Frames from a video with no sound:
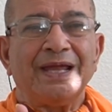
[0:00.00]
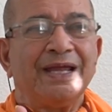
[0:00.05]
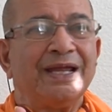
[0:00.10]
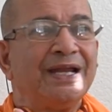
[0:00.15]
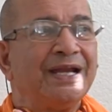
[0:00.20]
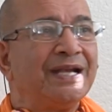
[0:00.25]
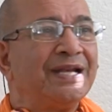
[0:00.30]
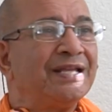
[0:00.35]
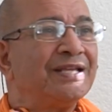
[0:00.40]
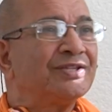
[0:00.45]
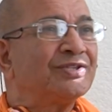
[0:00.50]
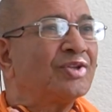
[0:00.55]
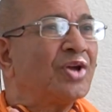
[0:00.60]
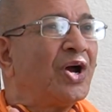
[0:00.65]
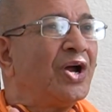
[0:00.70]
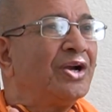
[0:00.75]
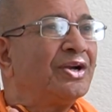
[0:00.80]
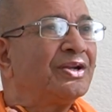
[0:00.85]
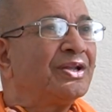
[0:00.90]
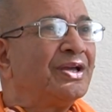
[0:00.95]
It is
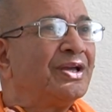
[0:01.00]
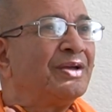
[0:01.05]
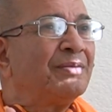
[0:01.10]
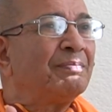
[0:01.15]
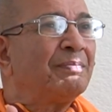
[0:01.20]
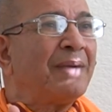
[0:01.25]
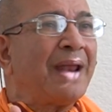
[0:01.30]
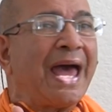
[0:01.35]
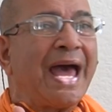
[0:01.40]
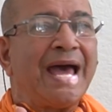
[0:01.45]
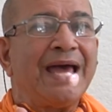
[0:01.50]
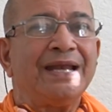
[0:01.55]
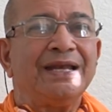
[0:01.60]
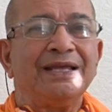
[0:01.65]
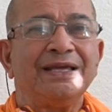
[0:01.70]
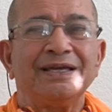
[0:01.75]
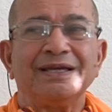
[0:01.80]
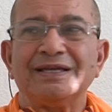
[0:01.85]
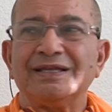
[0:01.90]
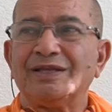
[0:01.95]
not
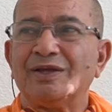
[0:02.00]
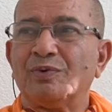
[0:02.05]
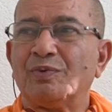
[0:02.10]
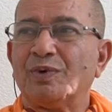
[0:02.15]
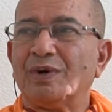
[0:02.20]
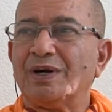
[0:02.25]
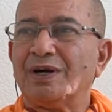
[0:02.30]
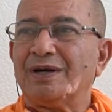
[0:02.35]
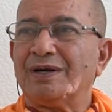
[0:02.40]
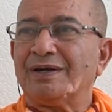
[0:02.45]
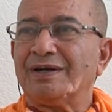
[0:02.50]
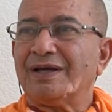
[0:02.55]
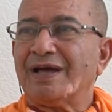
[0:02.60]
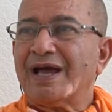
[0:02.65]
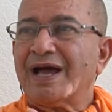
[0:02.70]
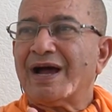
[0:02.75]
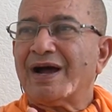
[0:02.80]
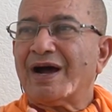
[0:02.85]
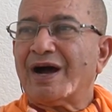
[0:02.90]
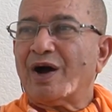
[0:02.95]
planning in the world,
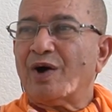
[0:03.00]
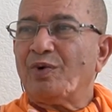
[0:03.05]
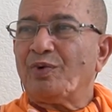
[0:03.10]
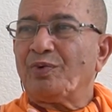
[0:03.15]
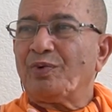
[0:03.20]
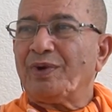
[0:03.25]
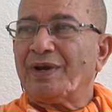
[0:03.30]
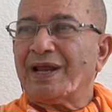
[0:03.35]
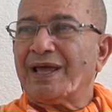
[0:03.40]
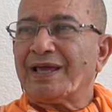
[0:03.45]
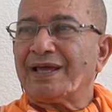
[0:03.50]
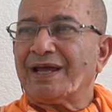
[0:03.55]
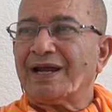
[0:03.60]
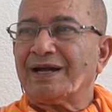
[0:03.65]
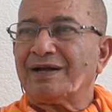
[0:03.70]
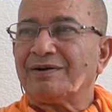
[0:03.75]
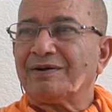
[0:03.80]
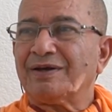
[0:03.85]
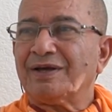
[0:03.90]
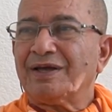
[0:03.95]
how will I
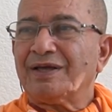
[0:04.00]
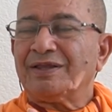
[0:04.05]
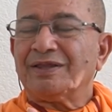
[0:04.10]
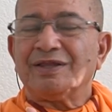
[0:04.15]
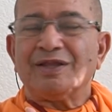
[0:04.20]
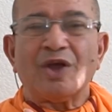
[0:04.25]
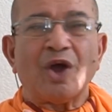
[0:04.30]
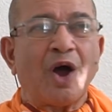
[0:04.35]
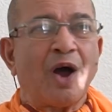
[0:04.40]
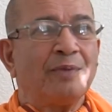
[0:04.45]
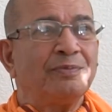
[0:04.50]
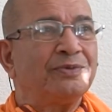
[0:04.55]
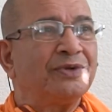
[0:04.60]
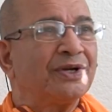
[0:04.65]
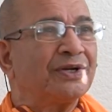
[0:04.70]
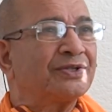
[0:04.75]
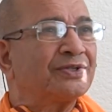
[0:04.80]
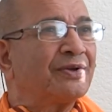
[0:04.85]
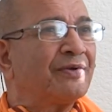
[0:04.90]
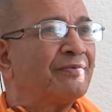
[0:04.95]
get the
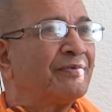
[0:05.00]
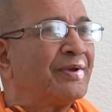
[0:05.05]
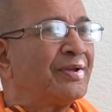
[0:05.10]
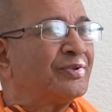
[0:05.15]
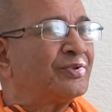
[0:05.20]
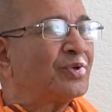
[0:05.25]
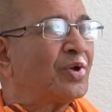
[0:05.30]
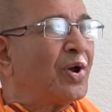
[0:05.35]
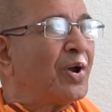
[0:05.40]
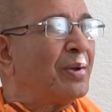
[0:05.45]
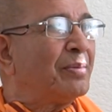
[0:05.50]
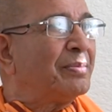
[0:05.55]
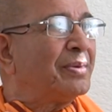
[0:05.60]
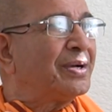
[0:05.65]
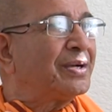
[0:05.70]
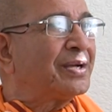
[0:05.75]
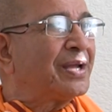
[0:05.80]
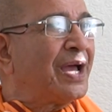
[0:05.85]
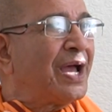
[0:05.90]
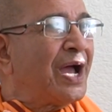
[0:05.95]
objects of
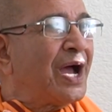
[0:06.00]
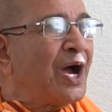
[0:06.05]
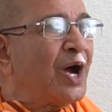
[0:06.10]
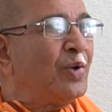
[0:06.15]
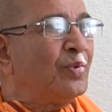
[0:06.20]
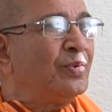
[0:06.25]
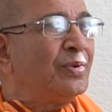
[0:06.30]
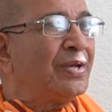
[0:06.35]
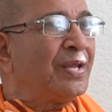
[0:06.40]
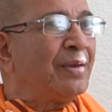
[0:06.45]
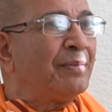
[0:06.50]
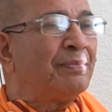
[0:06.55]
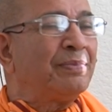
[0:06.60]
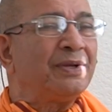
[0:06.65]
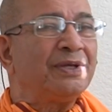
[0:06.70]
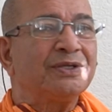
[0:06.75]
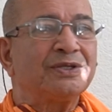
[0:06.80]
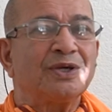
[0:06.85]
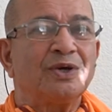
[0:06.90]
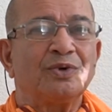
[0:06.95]
enjoyment, how will I
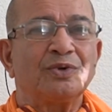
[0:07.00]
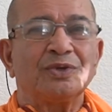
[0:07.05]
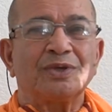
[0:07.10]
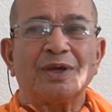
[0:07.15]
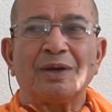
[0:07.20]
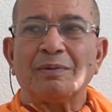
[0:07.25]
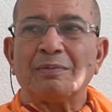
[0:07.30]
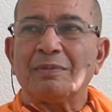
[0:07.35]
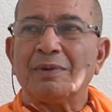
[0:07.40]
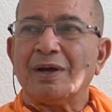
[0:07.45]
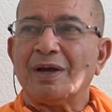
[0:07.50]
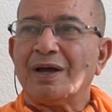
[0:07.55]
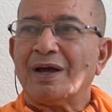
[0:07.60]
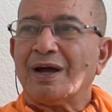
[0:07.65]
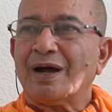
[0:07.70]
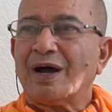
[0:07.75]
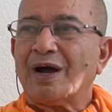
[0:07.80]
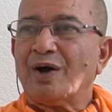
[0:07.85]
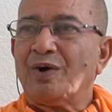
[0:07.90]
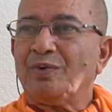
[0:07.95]
preserve them,
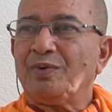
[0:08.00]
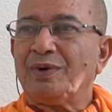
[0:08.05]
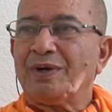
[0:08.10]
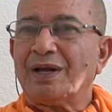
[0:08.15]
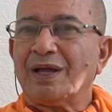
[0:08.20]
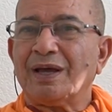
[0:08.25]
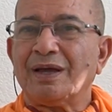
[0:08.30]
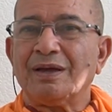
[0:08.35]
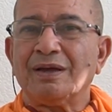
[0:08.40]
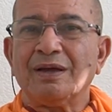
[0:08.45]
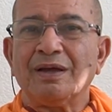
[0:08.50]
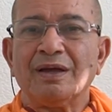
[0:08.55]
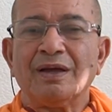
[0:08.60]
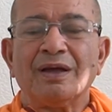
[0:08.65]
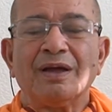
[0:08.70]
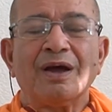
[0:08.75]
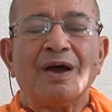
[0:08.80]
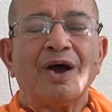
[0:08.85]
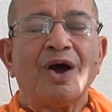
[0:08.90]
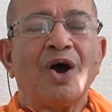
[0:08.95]
how will I,
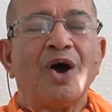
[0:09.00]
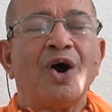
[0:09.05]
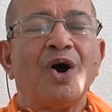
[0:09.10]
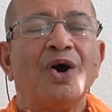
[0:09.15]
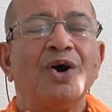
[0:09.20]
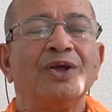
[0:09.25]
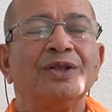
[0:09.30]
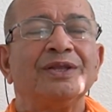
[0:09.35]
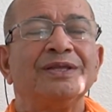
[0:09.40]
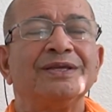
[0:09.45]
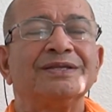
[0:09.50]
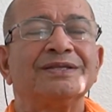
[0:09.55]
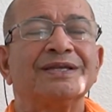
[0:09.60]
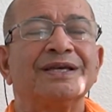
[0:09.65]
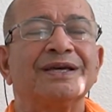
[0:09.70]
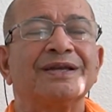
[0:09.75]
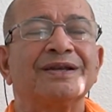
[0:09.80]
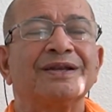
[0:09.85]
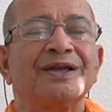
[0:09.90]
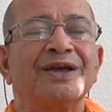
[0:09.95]
all these
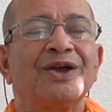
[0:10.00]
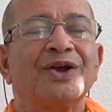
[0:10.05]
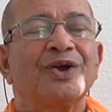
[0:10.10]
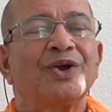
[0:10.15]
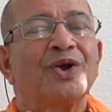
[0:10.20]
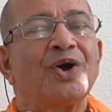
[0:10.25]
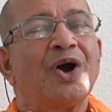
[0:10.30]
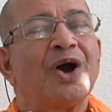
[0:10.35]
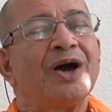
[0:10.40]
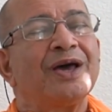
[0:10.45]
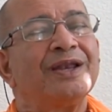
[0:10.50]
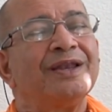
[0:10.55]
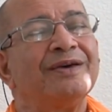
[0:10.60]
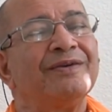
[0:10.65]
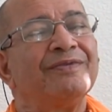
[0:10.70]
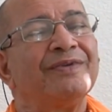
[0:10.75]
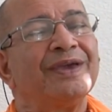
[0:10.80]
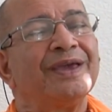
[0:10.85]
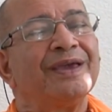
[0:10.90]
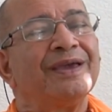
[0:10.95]
are gone
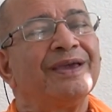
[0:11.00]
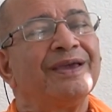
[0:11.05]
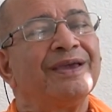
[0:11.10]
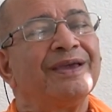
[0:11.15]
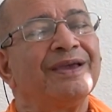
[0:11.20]
away.